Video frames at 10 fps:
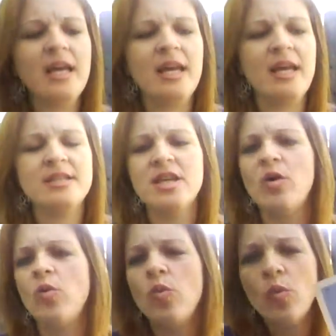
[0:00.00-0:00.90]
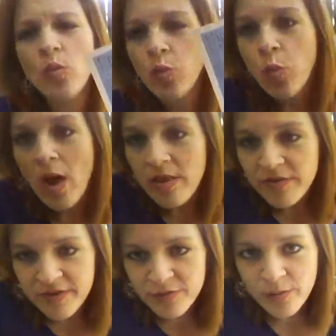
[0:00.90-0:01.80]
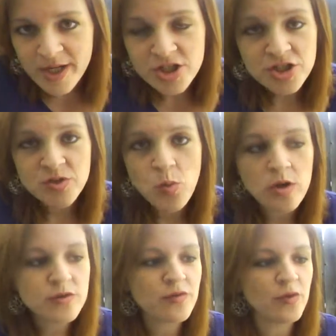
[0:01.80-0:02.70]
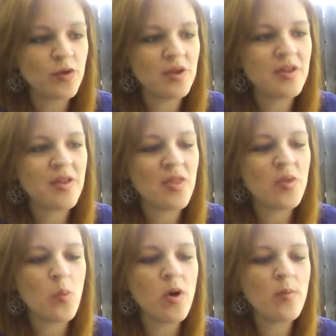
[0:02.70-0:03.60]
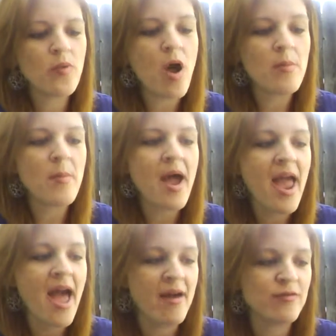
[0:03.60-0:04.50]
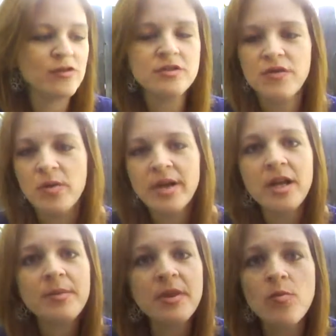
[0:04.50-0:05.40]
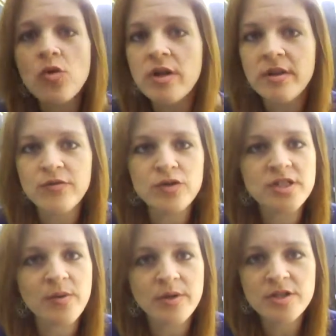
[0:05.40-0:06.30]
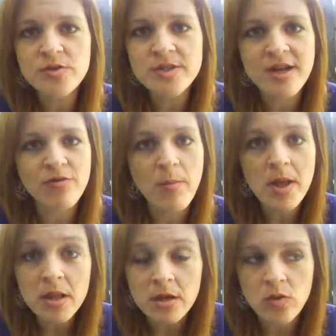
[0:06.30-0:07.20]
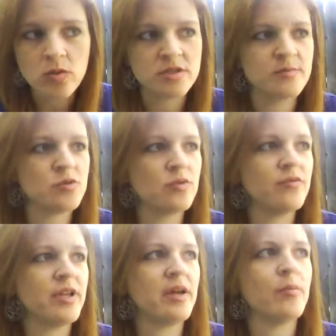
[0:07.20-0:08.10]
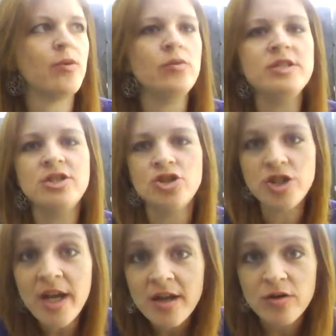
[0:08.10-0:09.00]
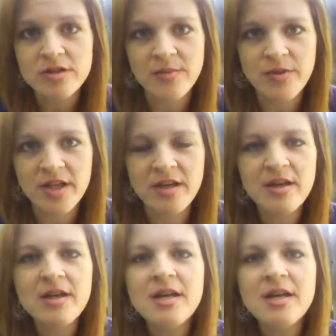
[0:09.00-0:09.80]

It's a wealth of information. It's wonderful. The one problem I have, first of all, when I get up in the morning, the first thing I want to do is have milk or some sort of like a protein shake or something.